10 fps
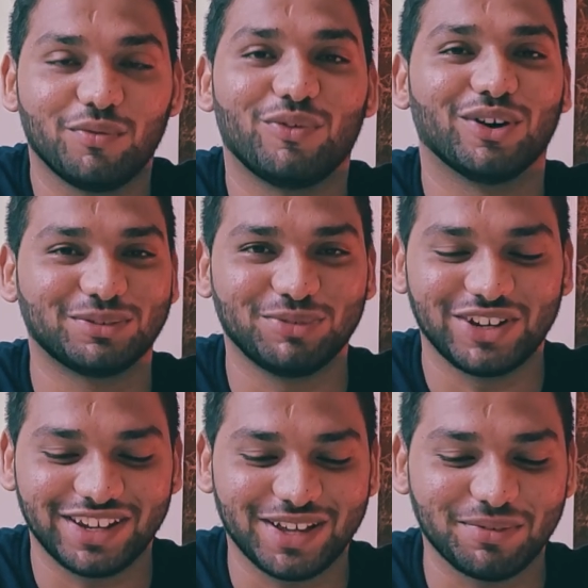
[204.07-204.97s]
What
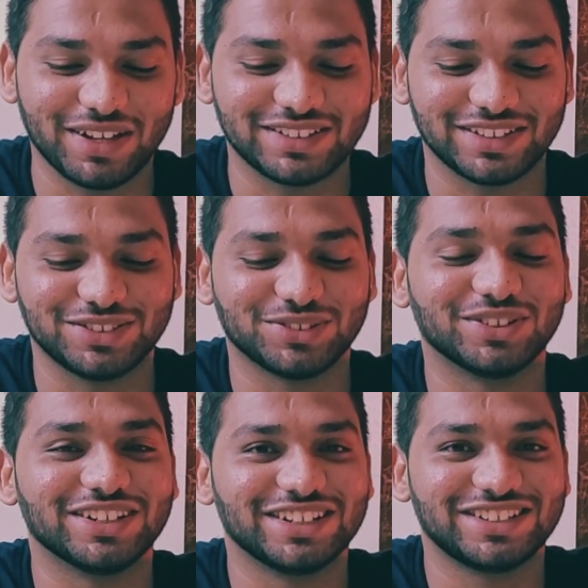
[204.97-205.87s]
Monica makes and
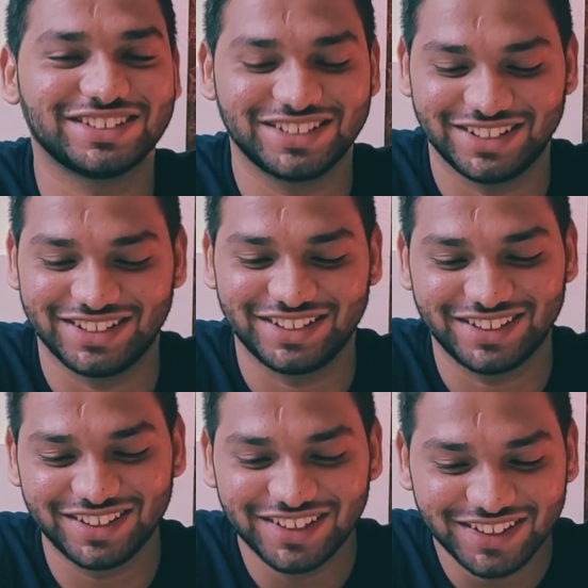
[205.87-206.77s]
Joey eats.
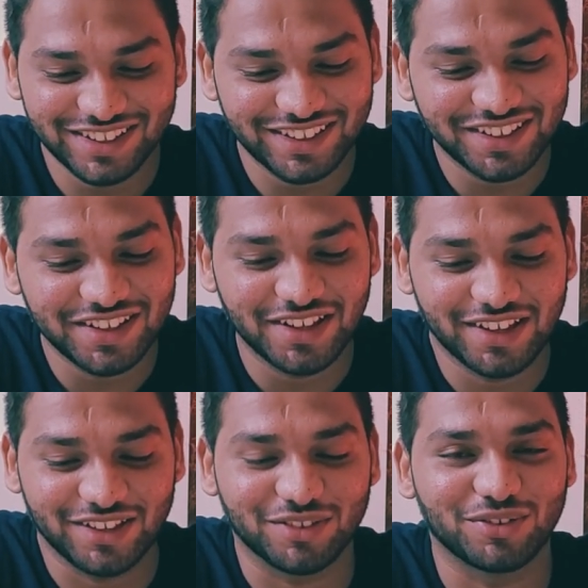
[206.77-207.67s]

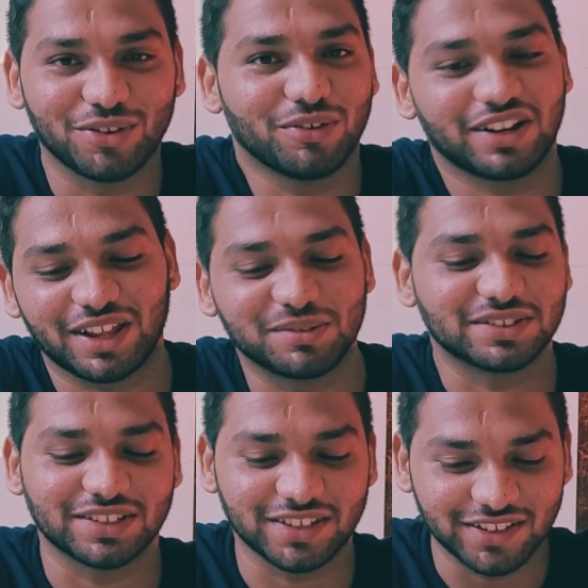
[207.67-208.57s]
You know what I'm
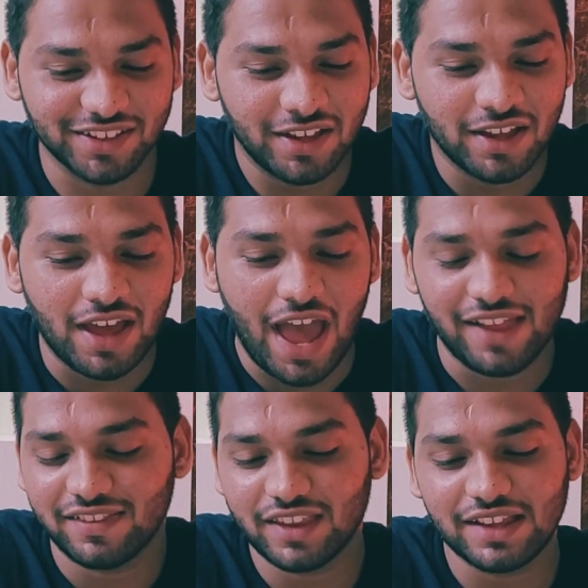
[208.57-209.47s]
saying.
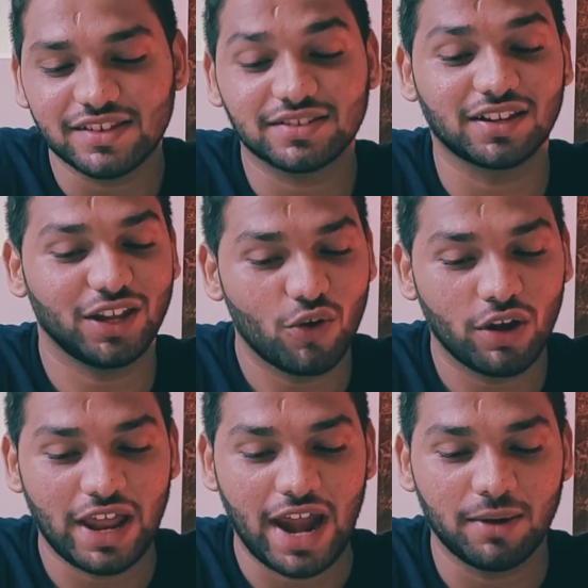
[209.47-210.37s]
And then just click
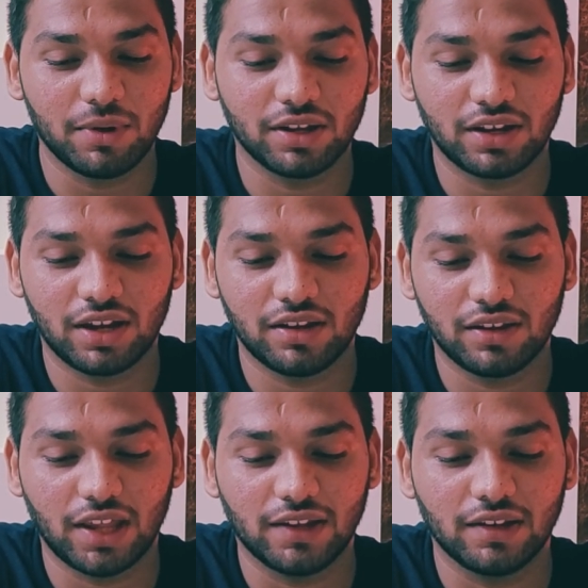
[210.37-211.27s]
on add button, and
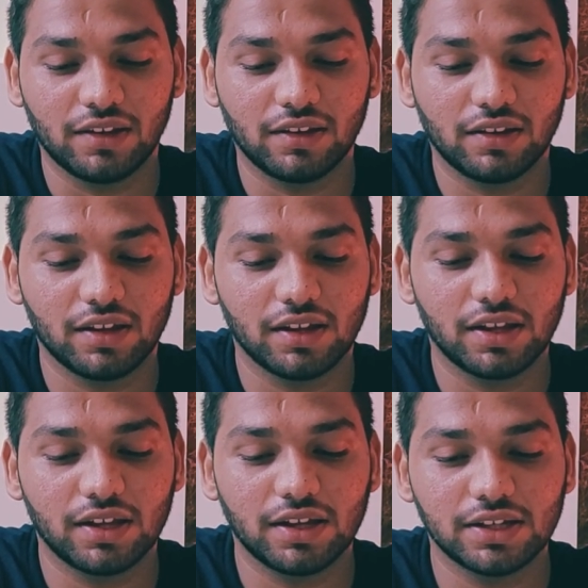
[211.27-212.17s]
then
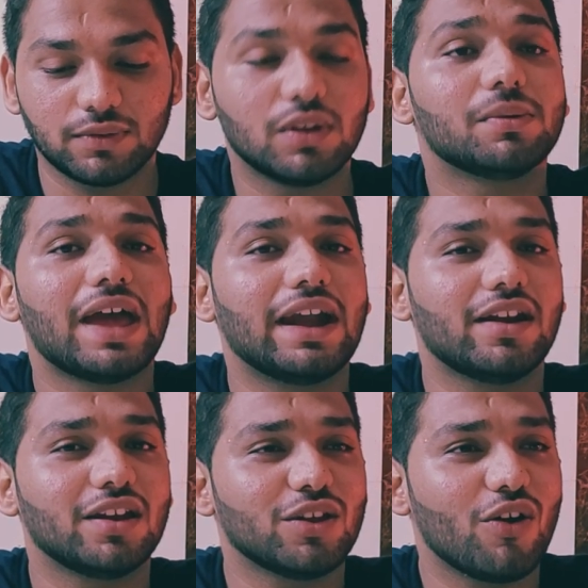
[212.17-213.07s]
it will be
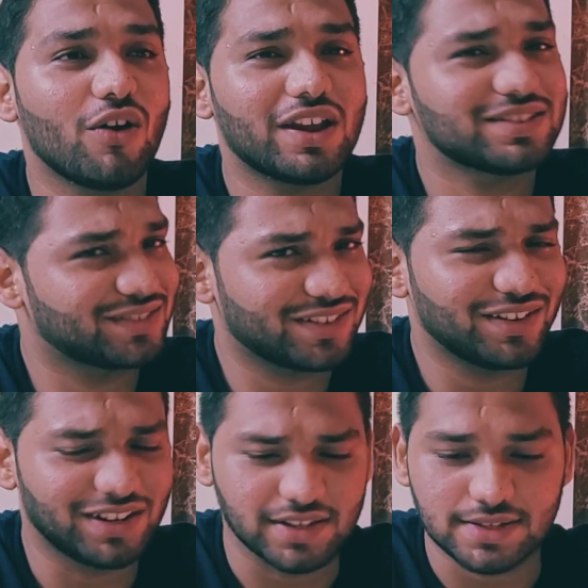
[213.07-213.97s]
added in your
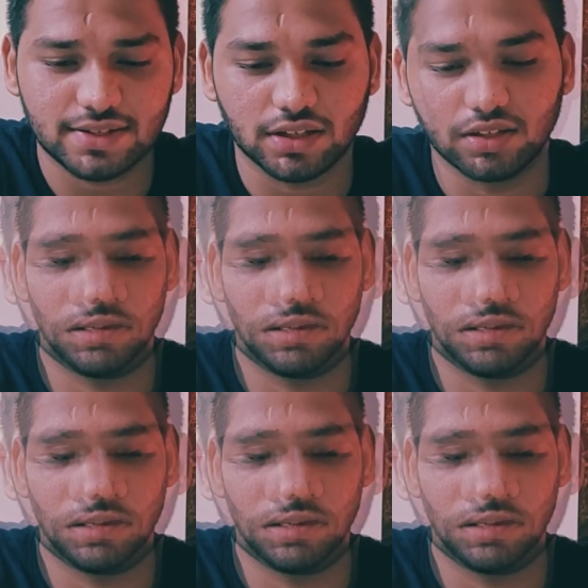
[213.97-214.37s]
restaurant list.